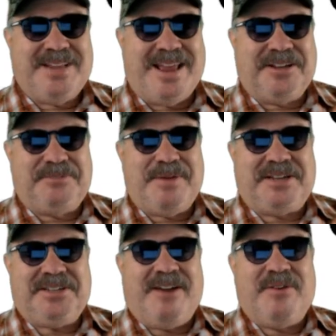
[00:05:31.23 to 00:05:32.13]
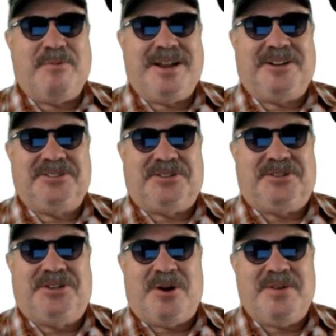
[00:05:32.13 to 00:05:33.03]
And expects everyone else to
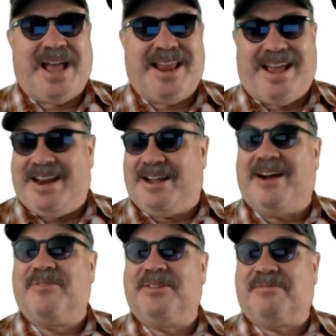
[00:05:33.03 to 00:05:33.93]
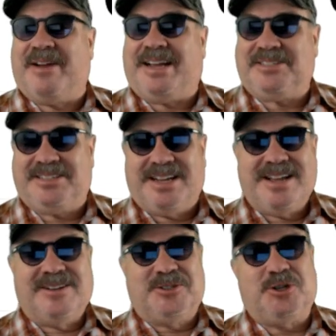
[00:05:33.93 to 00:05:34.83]
donate and cover the rest.
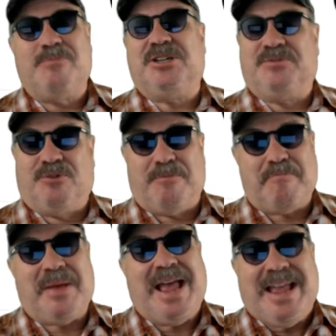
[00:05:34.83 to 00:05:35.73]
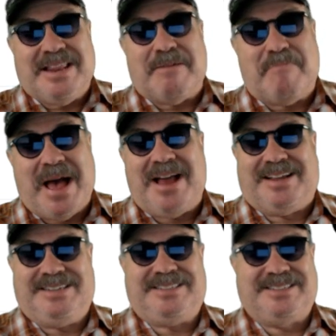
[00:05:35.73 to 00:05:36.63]
So much for paying the
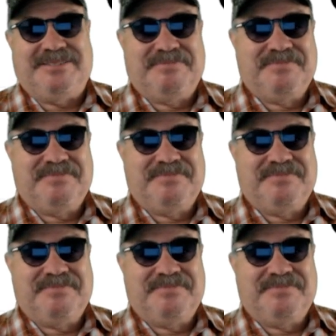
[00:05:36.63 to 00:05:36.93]
balance.